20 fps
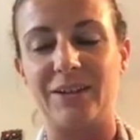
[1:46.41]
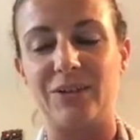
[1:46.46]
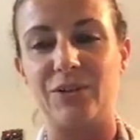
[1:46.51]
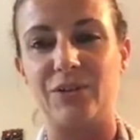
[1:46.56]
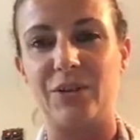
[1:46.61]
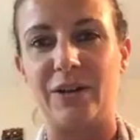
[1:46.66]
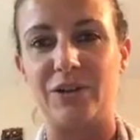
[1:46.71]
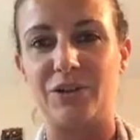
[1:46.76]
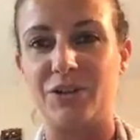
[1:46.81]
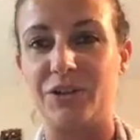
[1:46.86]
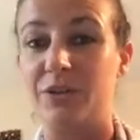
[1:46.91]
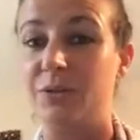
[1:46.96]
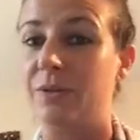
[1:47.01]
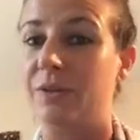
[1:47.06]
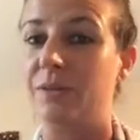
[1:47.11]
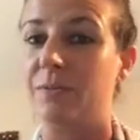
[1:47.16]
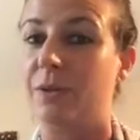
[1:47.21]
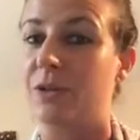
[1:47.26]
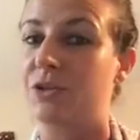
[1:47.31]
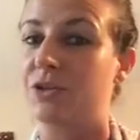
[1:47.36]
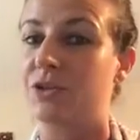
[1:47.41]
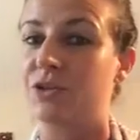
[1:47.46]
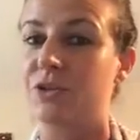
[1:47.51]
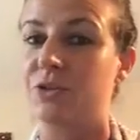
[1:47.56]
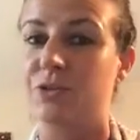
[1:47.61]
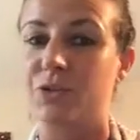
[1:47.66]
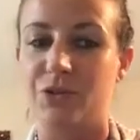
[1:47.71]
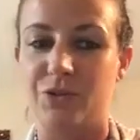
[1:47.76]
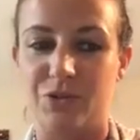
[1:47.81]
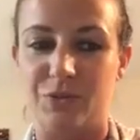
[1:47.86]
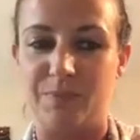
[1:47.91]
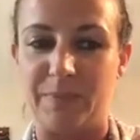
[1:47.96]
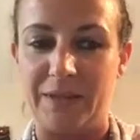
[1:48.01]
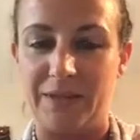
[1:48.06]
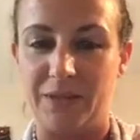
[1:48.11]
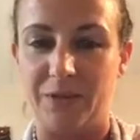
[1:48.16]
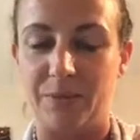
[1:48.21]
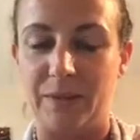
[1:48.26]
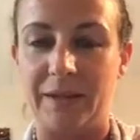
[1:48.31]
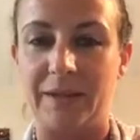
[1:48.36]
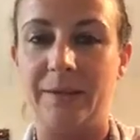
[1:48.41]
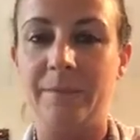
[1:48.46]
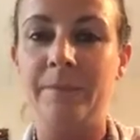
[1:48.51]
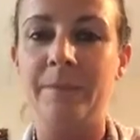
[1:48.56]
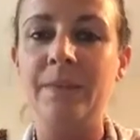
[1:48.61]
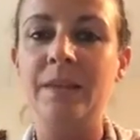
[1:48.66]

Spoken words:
you're not actually doing as much as you could be doing.